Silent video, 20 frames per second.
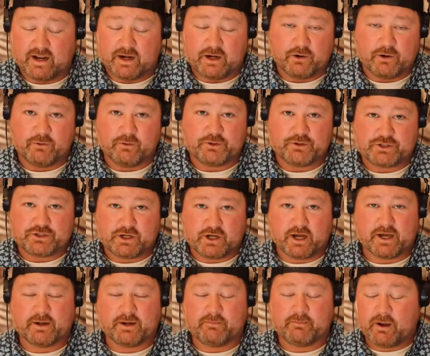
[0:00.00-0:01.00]
and I don't know what you're
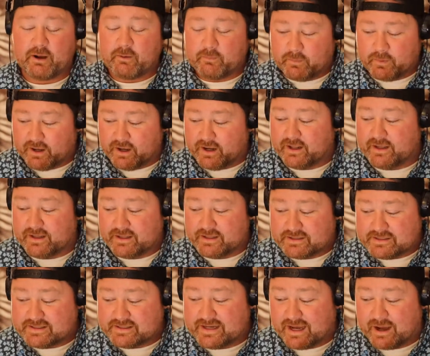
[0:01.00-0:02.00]
talking about, but
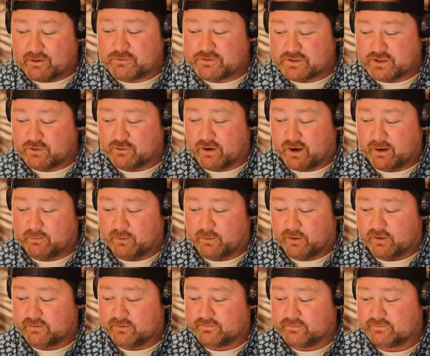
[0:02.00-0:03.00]
it sounds
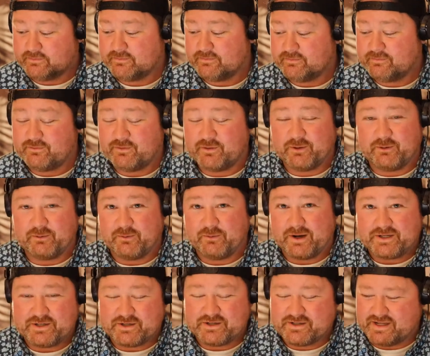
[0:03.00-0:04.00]
incredible for
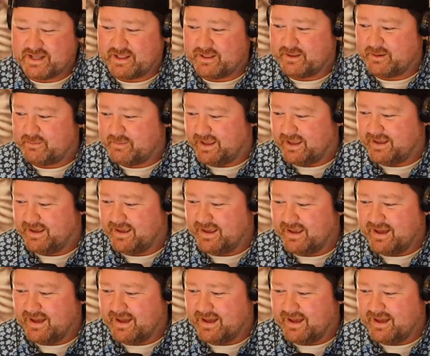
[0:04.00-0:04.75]
what you're telling me.